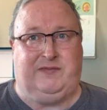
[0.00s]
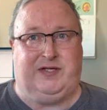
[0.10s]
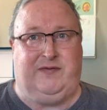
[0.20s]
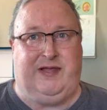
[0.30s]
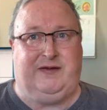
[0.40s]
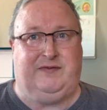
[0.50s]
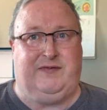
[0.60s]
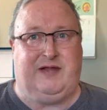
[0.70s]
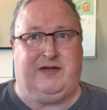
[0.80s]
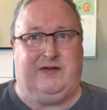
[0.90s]
So that
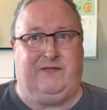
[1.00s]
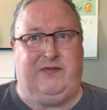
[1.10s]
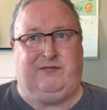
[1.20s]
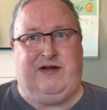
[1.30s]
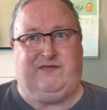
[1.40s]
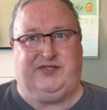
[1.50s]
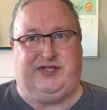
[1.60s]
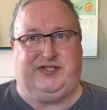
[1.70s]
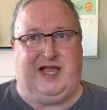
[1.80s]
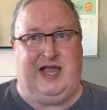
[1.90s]
kind of all the
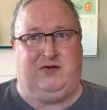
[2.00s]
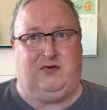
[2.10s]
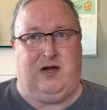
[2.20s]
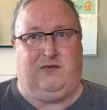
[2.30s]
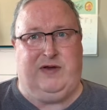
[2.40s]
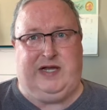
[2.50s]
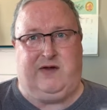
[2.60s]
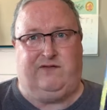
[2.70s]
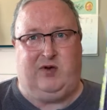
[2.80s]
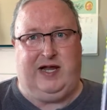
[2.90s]
references to Hegel kind of went
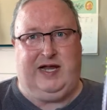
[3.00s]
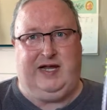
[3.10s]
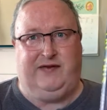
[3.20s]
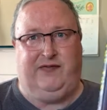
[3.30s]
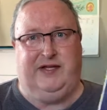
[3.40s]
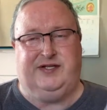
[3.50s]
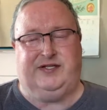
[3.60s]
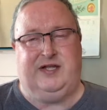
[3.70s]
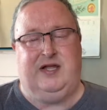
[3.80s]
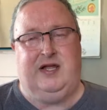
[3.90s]
over my head in this.
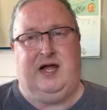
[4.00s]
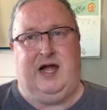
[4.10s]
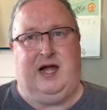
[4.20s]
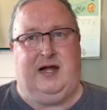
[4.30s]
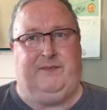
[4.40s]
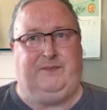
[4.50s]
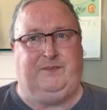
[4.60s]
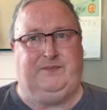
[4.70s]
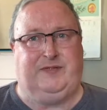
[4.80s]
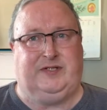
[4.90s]

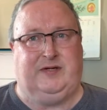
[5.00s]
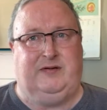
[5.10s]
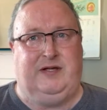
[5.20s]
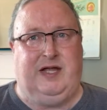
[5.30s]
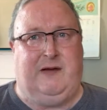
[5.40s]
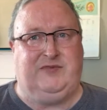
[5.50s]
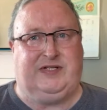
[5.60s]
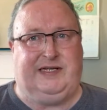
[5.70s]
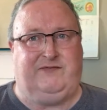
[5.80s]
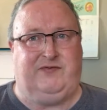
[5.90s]
So I'm
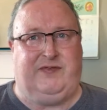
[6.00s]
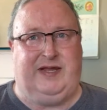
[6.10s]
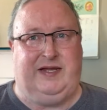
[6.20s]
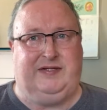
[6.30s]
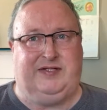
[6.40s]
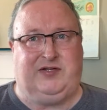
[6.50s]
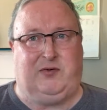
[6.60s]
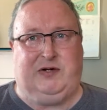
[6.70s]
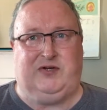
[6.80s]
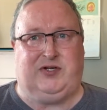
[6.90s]
just left with the
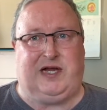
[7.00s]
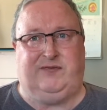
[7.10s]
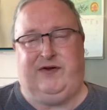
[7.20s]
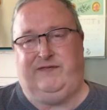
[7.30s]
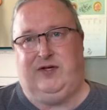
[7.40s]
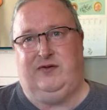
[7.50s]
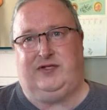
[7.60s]
story, which I can review.